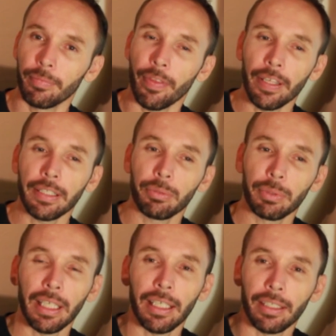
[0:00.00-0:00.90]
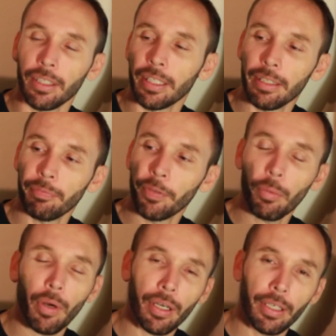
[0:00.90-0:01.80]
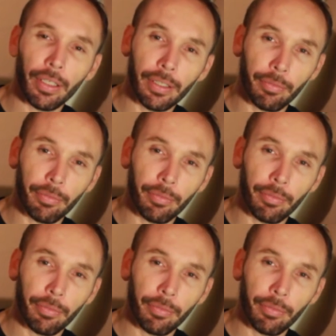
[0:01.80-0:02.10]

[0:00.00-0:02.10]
things were done. Like if you wanted